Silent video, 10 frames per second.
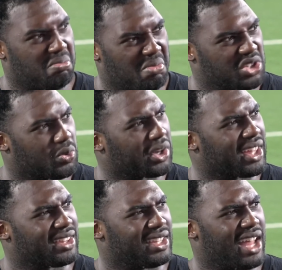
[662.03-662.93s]
much work
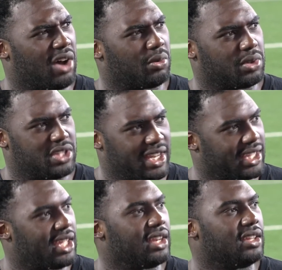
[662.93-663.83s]
ethic and how
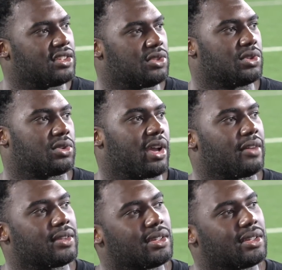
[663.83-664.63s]
dedicated he is to his craft.